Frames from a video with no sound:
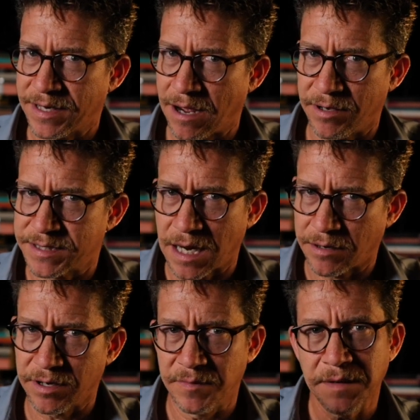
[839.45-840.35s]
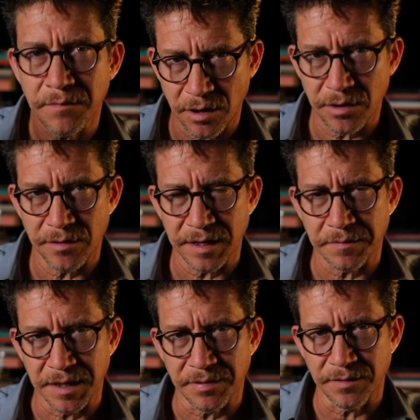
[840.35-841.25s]
Now, it's not going to be murdering
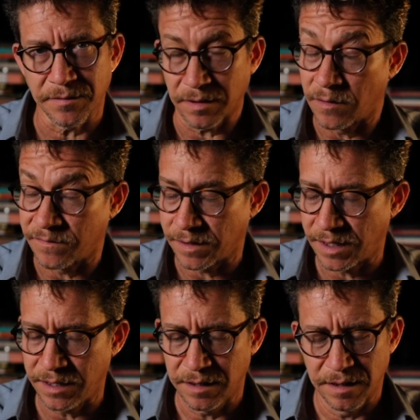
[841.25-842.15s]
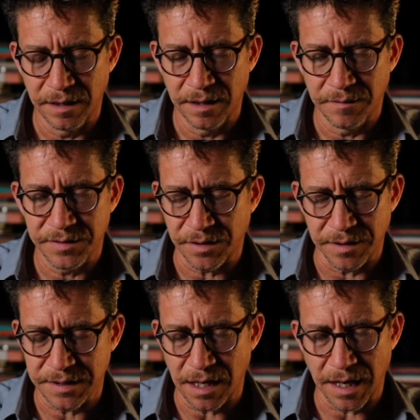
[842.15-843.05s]
people, hopefully. I'm sure
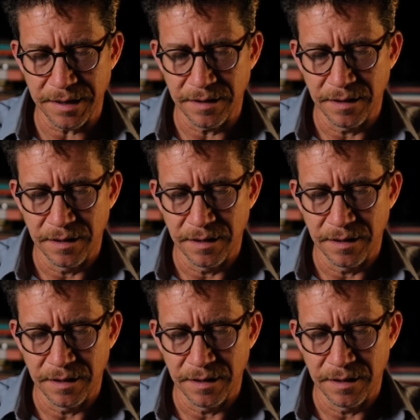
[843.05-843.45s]
it's not.